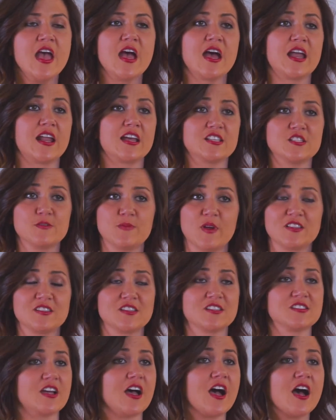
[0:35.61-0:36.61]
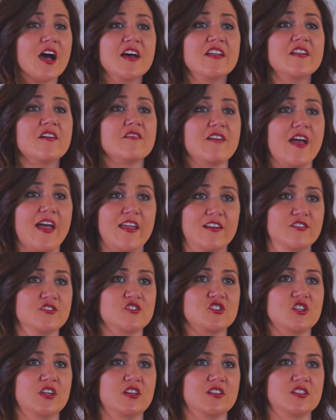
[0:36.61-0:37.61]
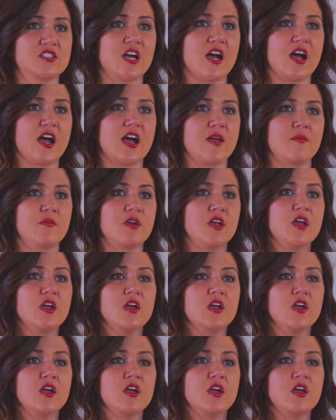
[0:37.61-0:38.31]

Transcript: and I spent a ton of energy and time